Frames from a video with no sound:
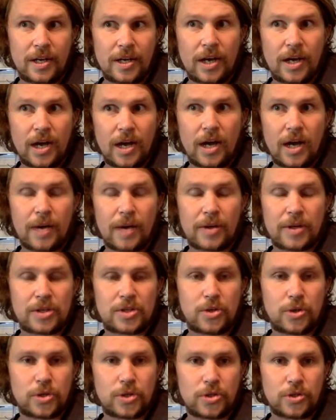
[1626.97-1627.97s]
I'm going to
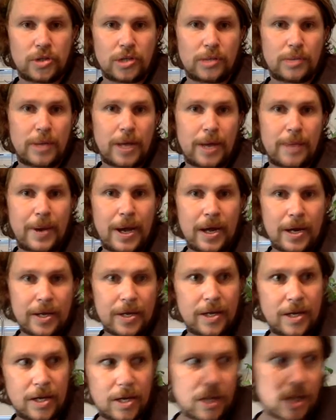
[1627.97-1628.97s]
talk to you a little bit about
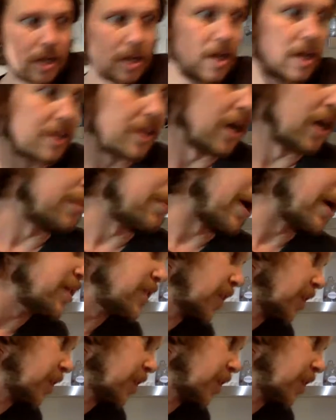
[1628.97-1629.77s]
their amazing